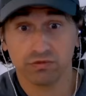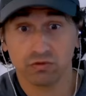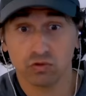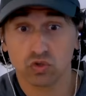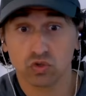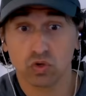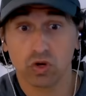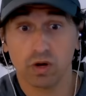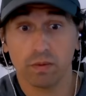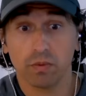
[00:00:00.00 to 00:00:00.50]
for
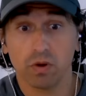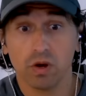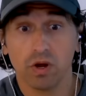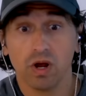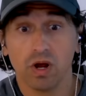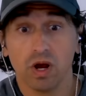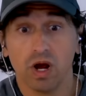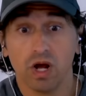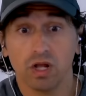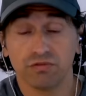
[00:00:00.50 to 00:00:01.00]
Trump,
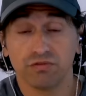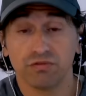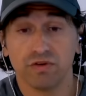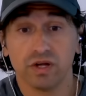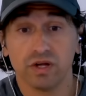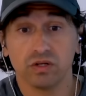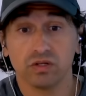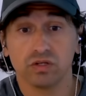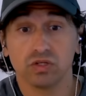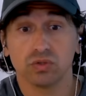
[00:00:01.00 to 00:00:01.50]
the
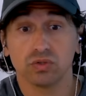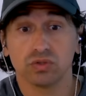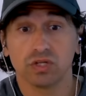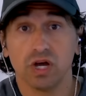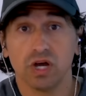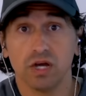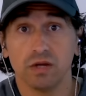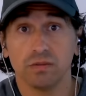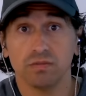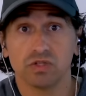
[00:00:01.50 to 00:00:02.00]
Financial
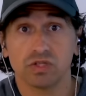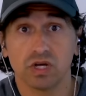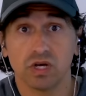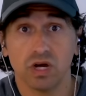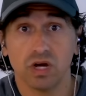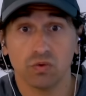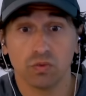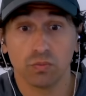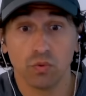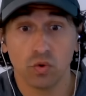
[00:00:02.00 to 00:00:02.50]
Times
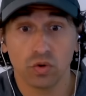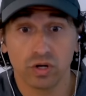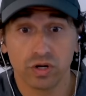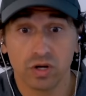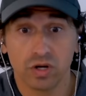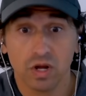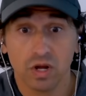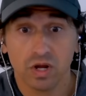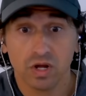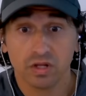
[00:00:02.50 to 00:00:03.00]

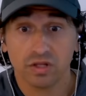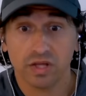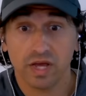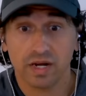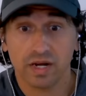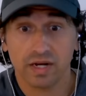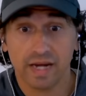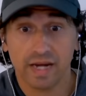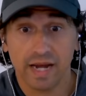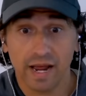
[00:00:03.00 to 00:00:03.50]
reported
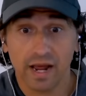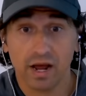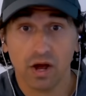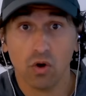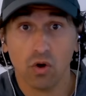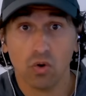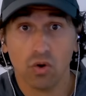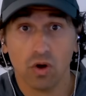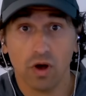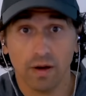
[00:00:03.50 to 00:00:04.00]
that
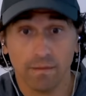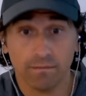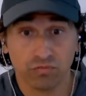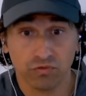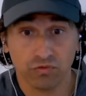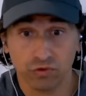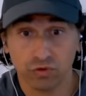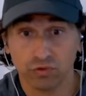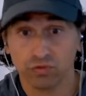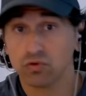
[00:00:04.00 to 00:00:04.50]
now,
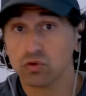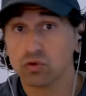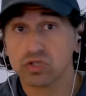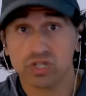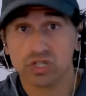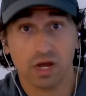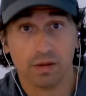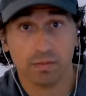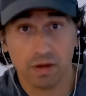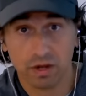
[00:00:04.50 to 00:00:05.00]
for the first
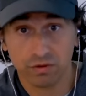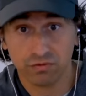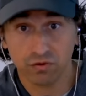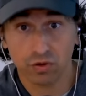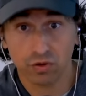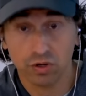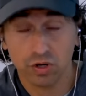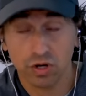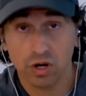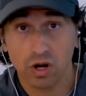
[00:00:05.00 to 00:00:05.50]
time
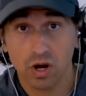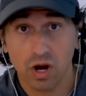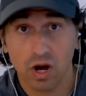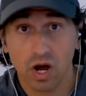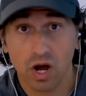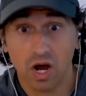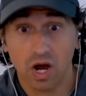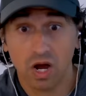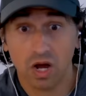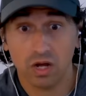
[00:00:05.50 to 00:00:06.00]
ever,
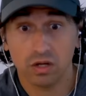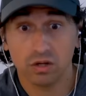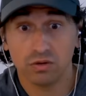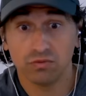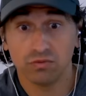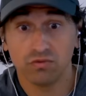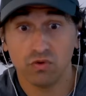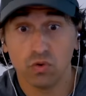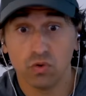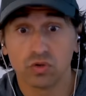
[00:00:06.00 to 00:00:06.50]

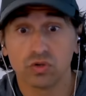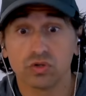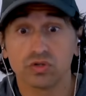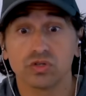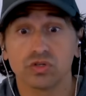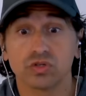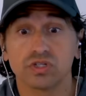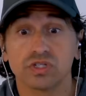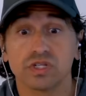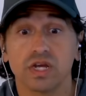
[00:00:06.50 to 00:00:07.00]

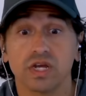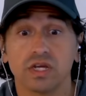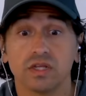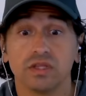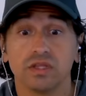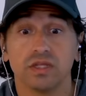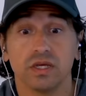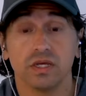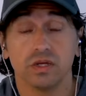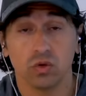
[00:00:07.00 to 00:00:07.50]
voters are
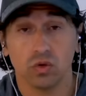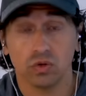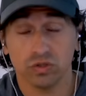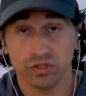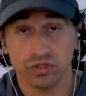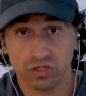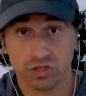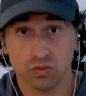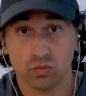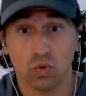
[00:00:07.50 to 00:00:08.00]
saying or at
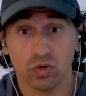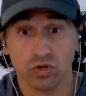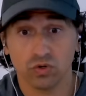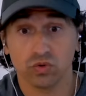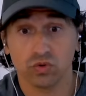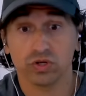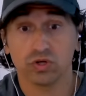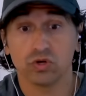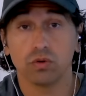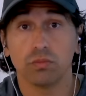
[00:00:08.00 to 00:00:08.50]
least in one
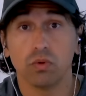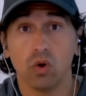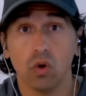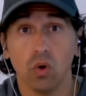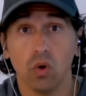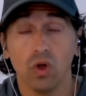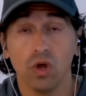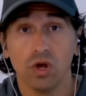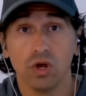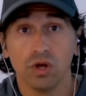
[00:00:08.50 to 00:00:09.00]
critical
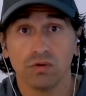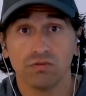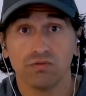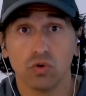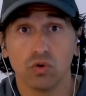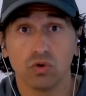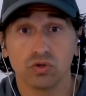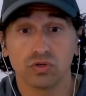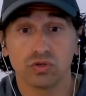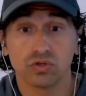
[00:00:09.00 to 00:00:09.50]
poll,
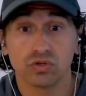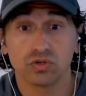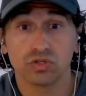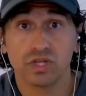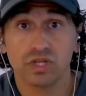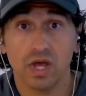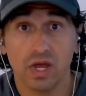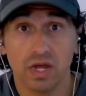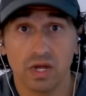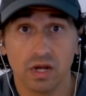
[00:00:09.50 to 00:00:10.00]
voters are
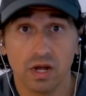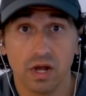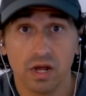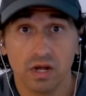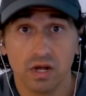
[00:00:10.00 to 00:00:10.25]
saying